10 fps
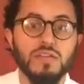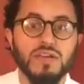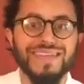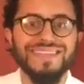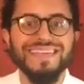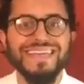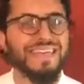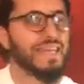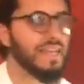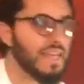and
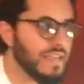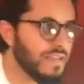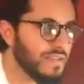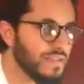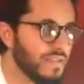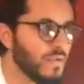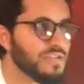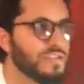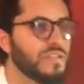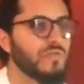dinillahi.
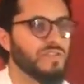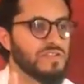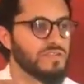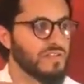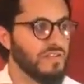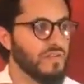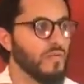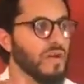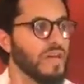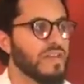What's the difference?
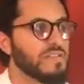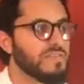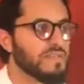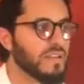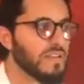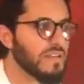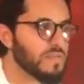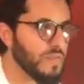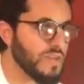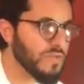Why is Allah
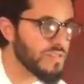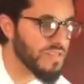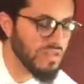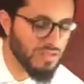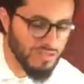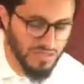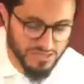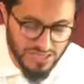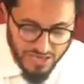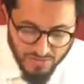subhanahu wa ta'ala,
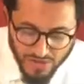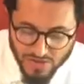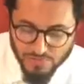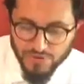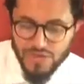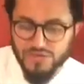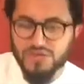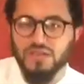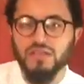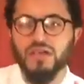Allah's name pronounced
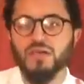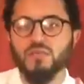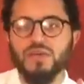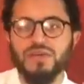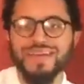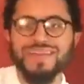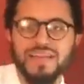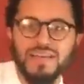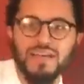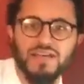Allah in one and
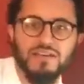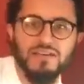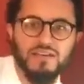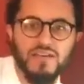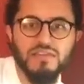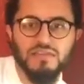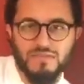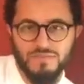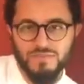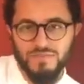illah in another?
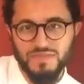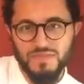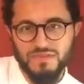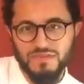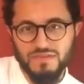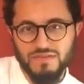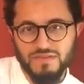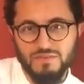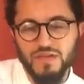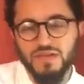
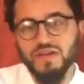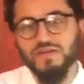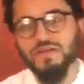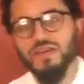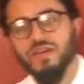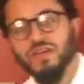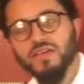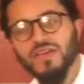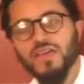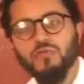Because
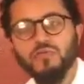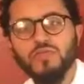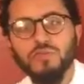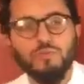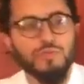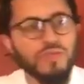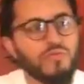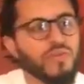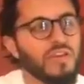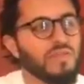if the
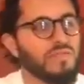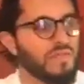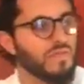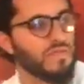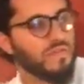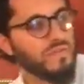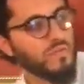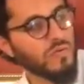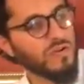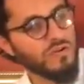previous
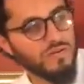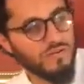word